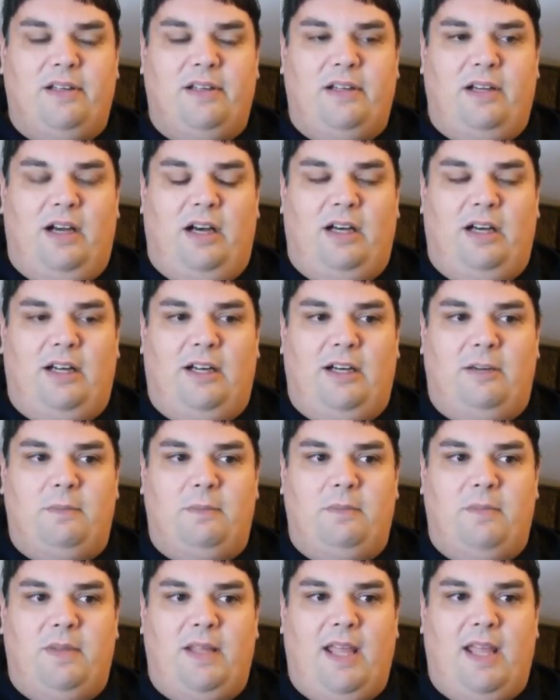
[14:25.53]

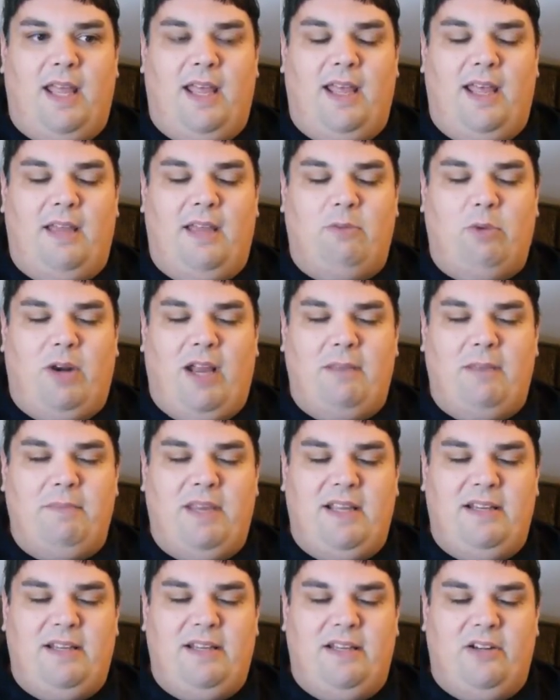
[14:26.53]
Um, and, what I
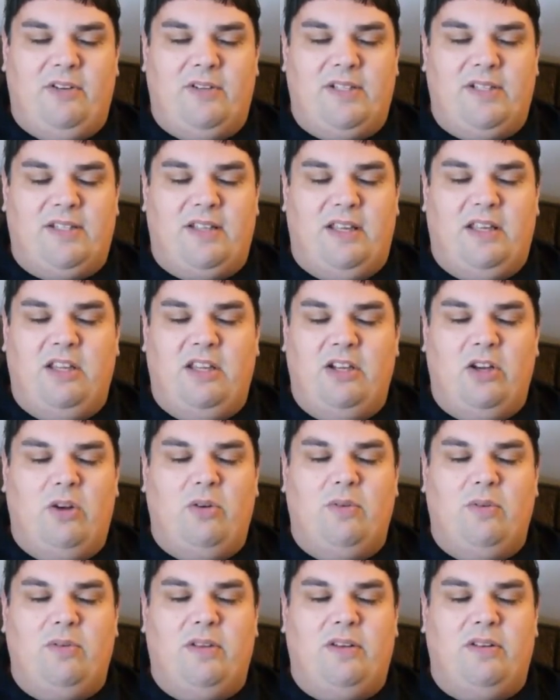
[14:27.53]
mean here is like, you
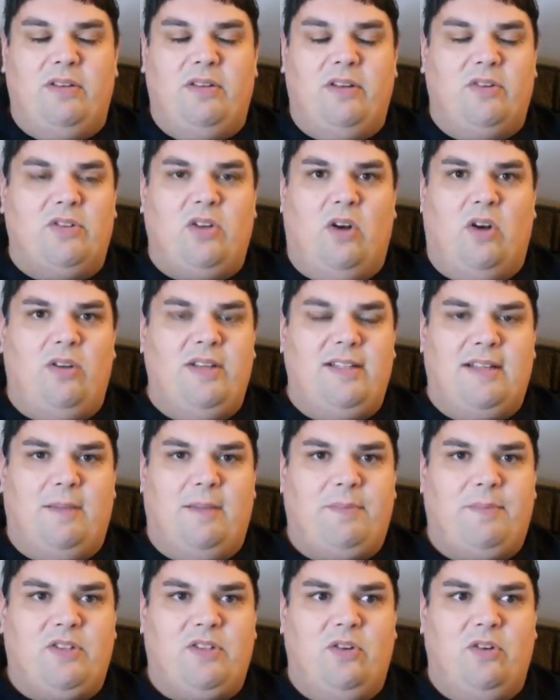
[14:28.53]
know, there's all these
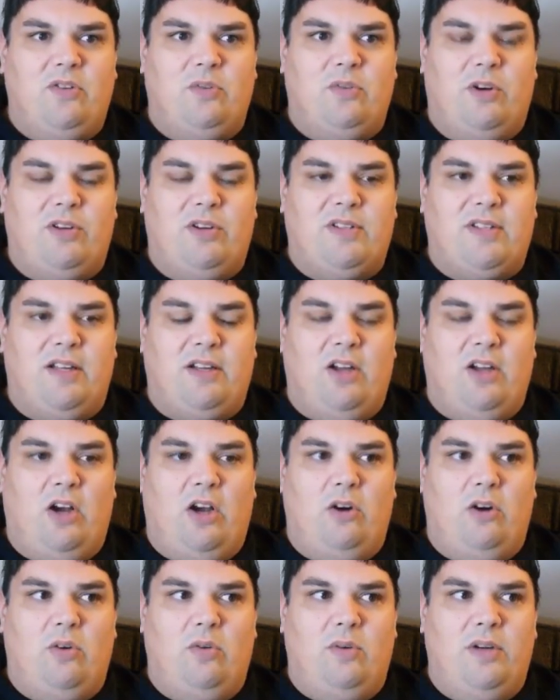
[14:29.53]
episodes where it's like,
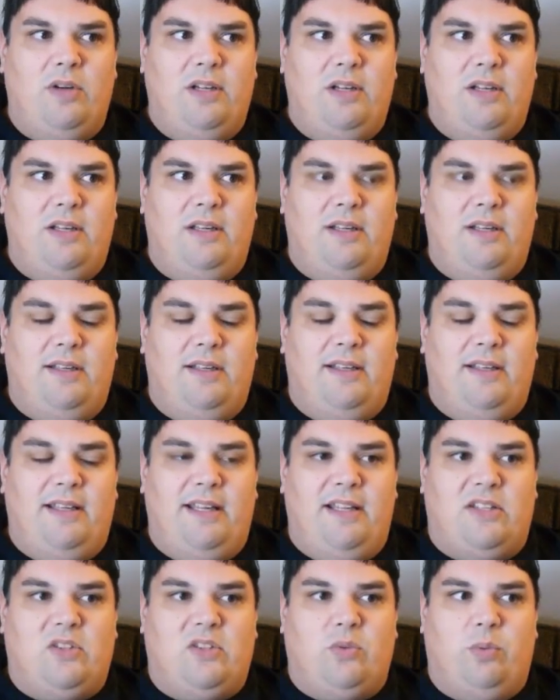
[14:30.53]
oh,
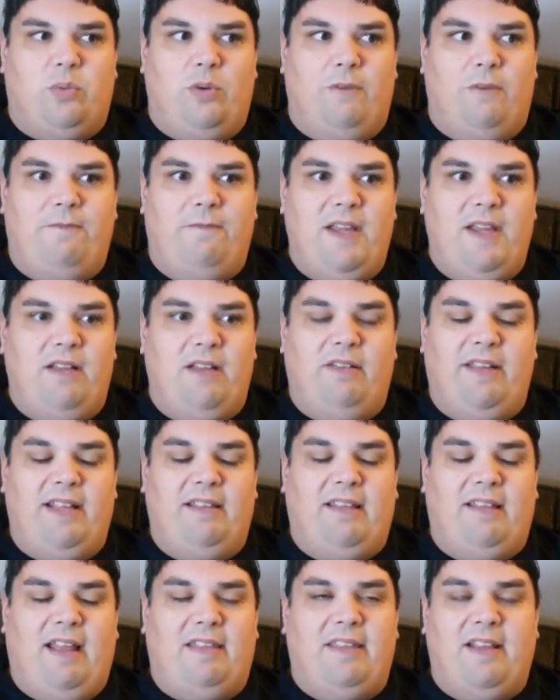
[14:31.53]
it's
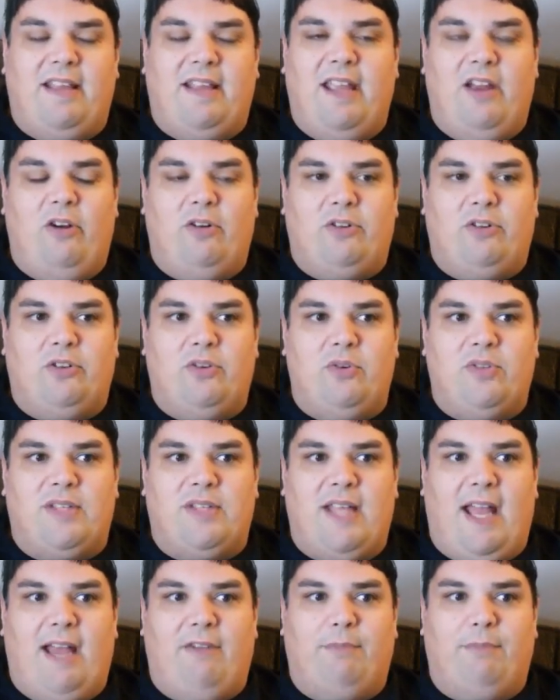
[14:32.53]
revealing that the characters
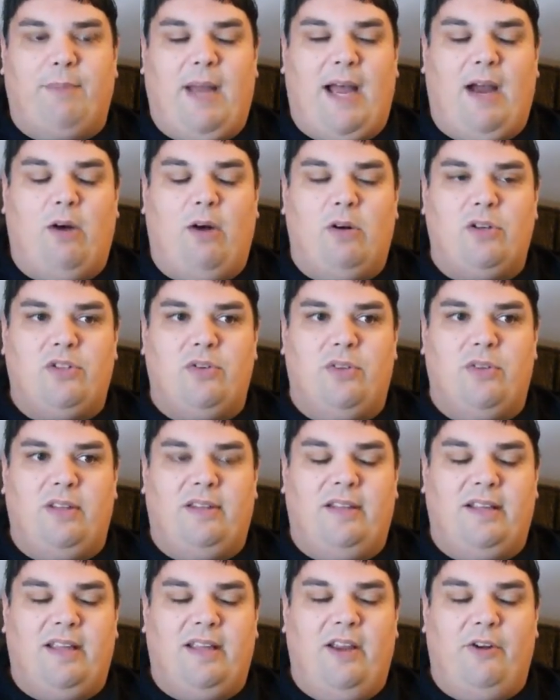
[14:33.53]
have powers or
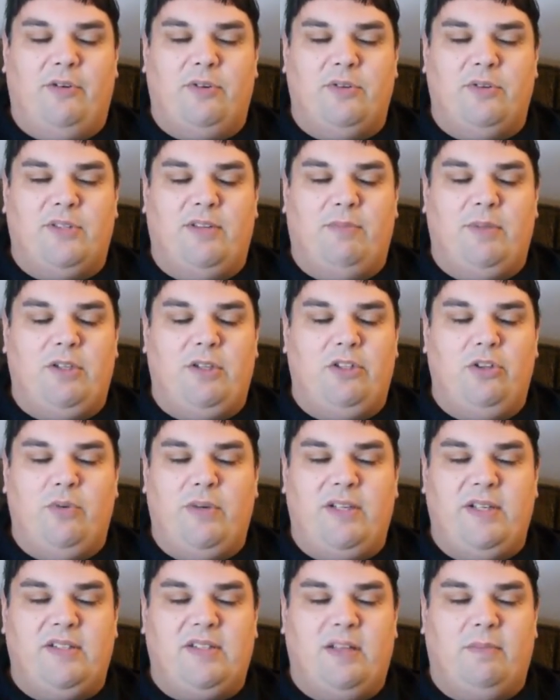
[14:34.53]
that the characters have been
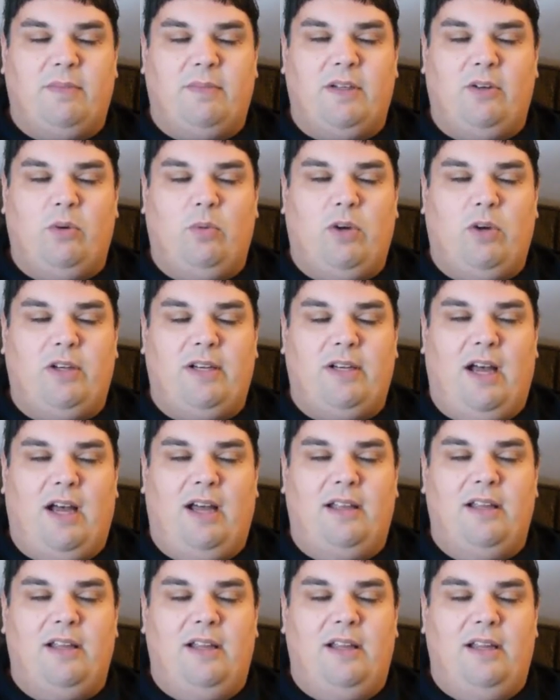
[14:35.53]
doing something or
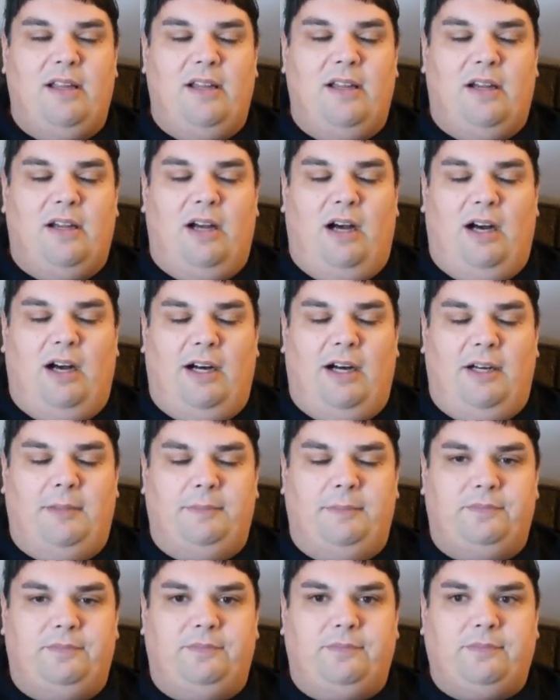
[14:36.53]
whatnot
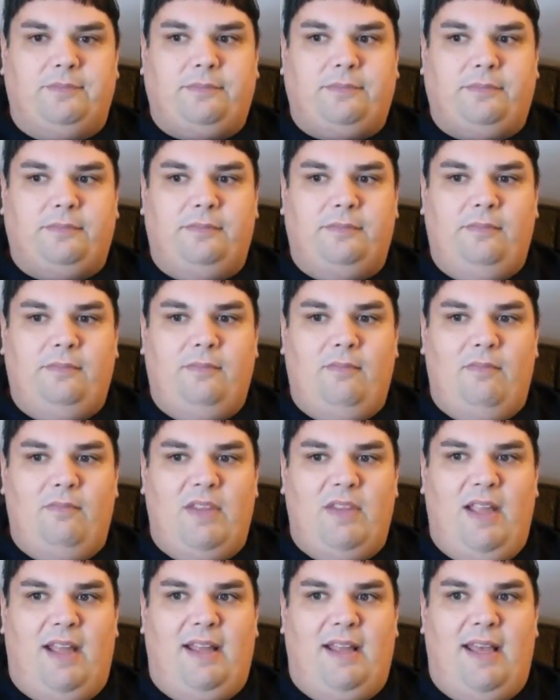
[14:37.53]
um,
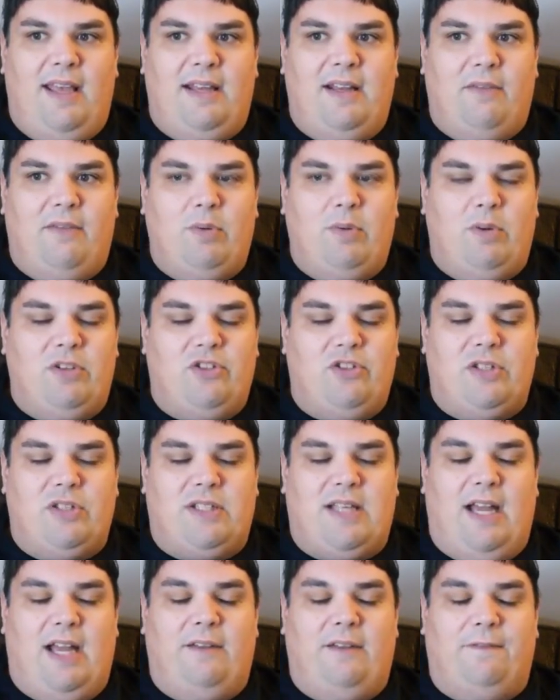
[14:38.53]
and, and, everyone's just
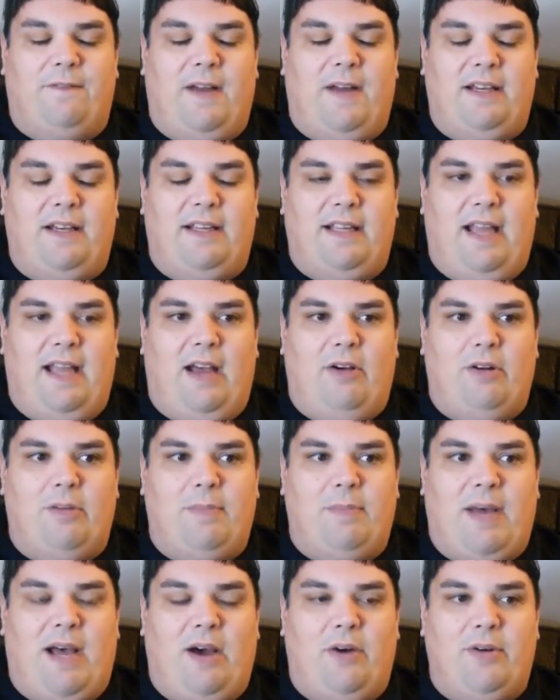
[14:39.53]
kind of finding out
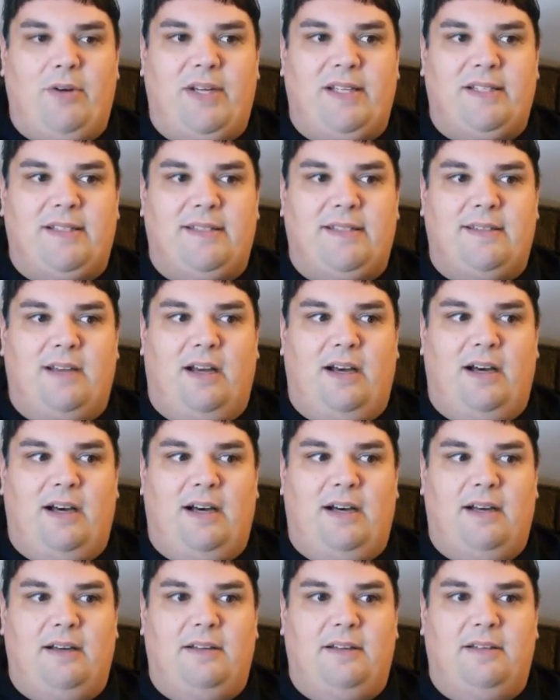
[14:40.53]
about it uh,